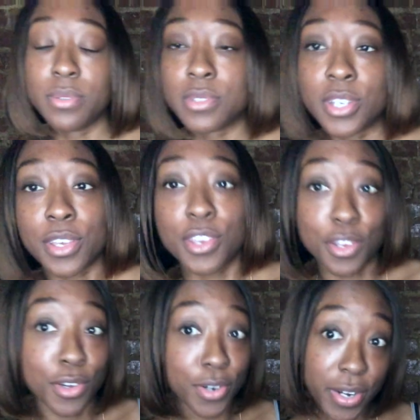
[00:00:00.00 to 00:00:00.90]
to
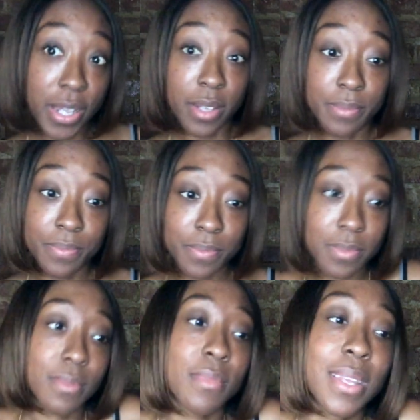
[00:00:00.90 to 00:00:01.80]
cure it,
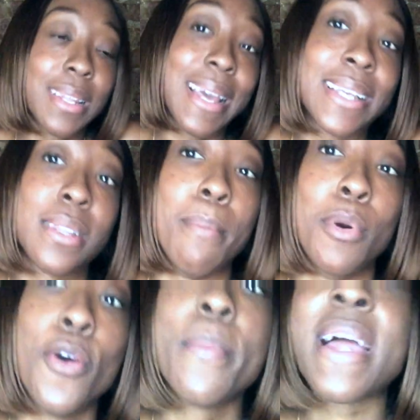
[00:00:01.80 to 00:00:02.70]
like the
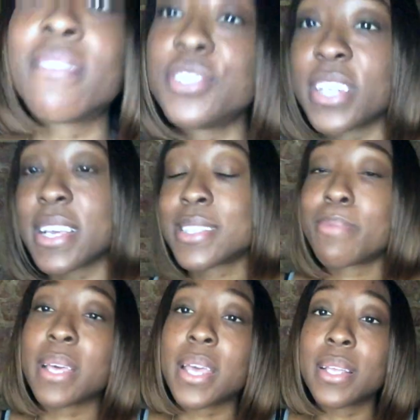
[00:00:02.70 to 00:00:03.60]
bone marrow
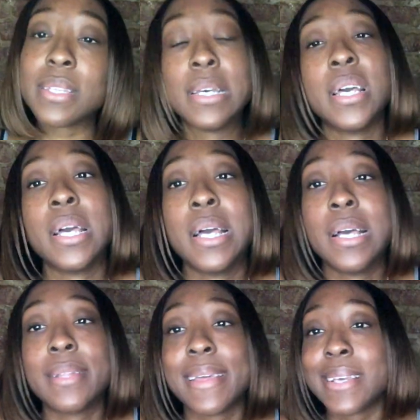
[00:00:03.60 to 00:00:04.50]
transplant,
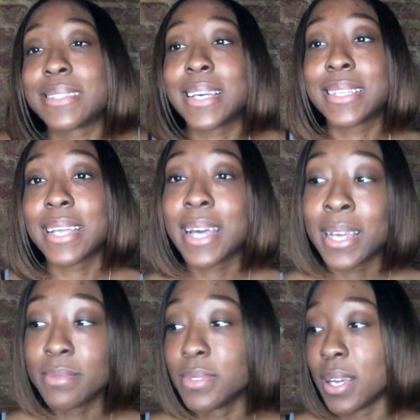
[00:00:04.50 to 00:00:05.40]
things like
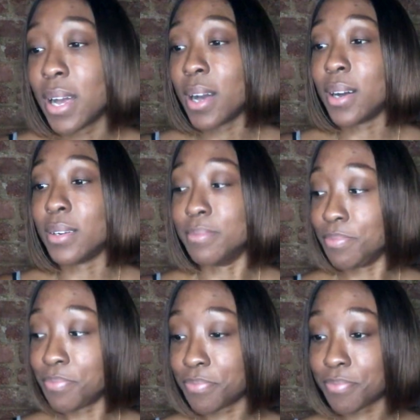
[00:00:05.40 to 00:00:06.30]
that.
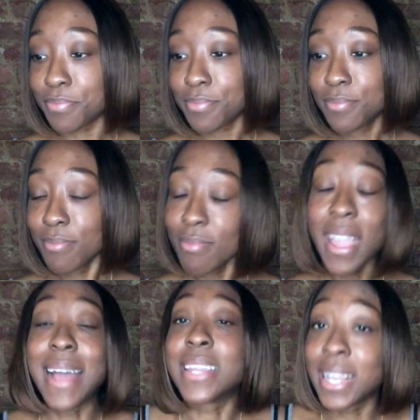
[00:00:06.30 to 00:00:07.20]

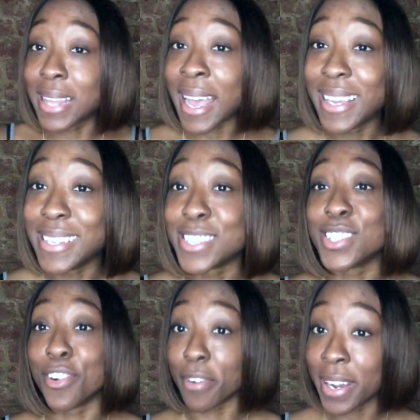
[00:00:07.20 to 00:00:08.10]
I think that is
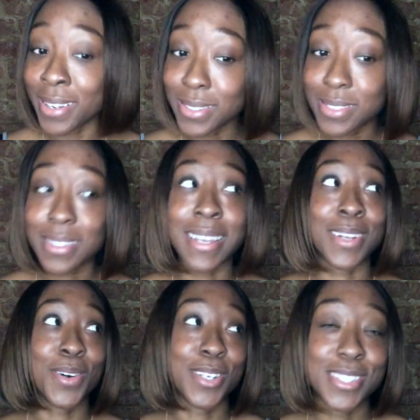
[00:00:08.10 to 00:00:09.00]
great and
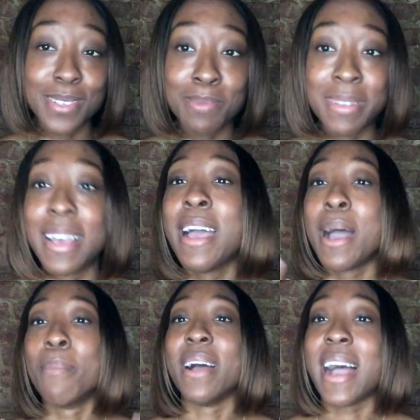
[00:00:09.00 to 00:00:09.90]
awesome,
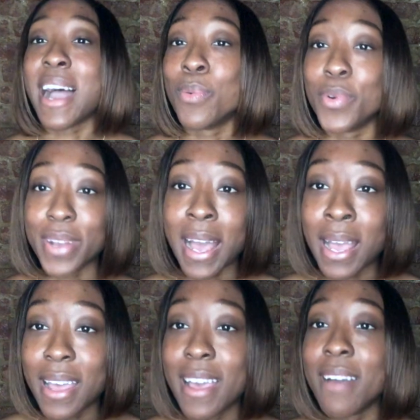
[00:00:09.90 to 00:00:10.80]
but I will
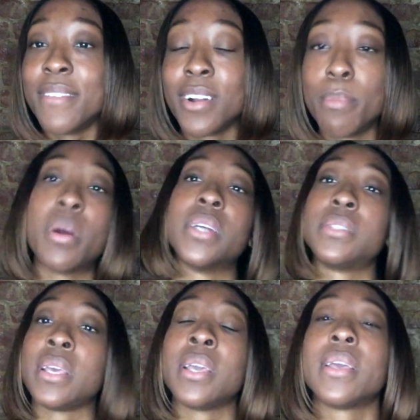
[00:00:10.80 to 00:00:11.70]
not ever
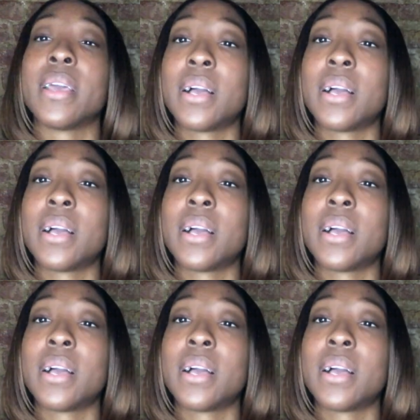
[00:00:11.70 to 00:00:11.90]
partake